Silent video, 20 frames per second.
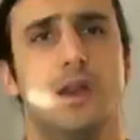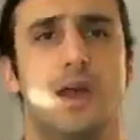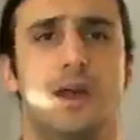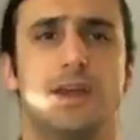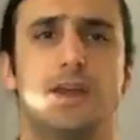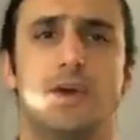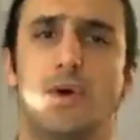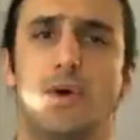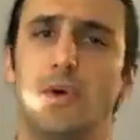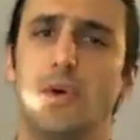
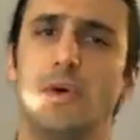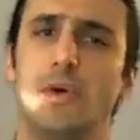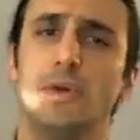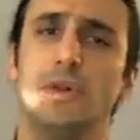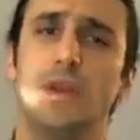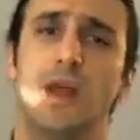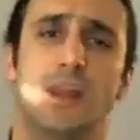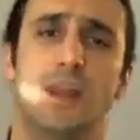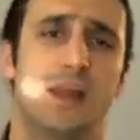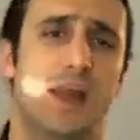Like
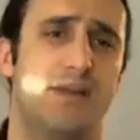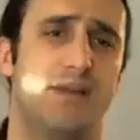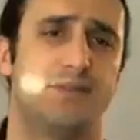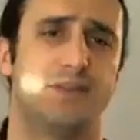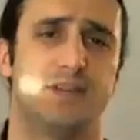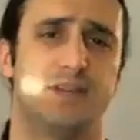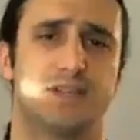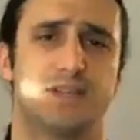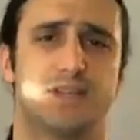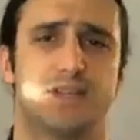all
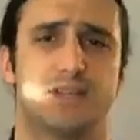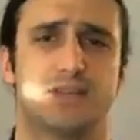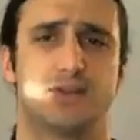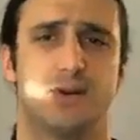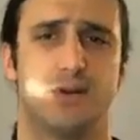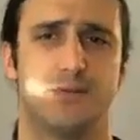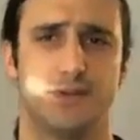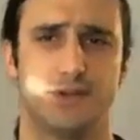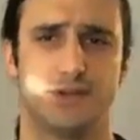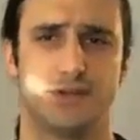leftist
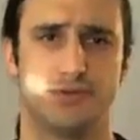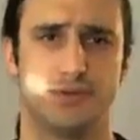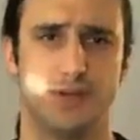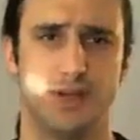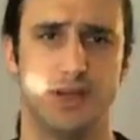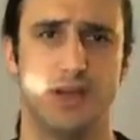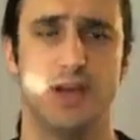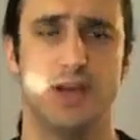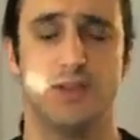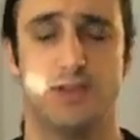
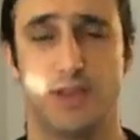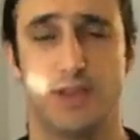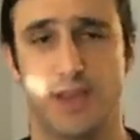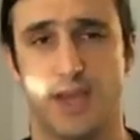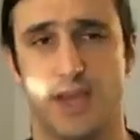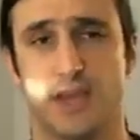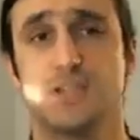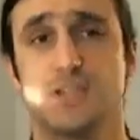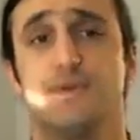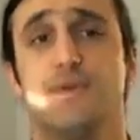sophistry, the
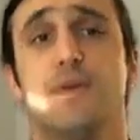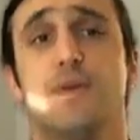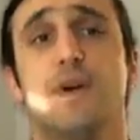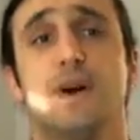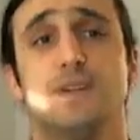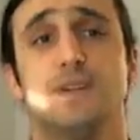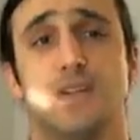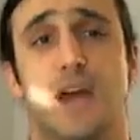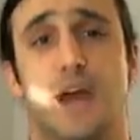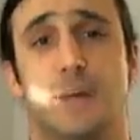case for
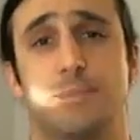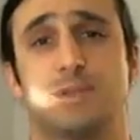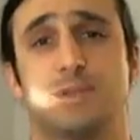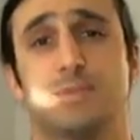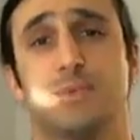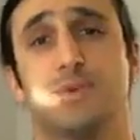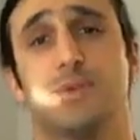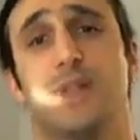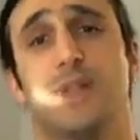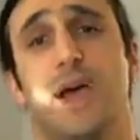
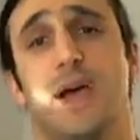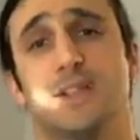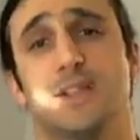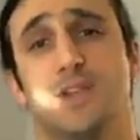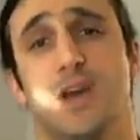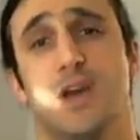adaptable and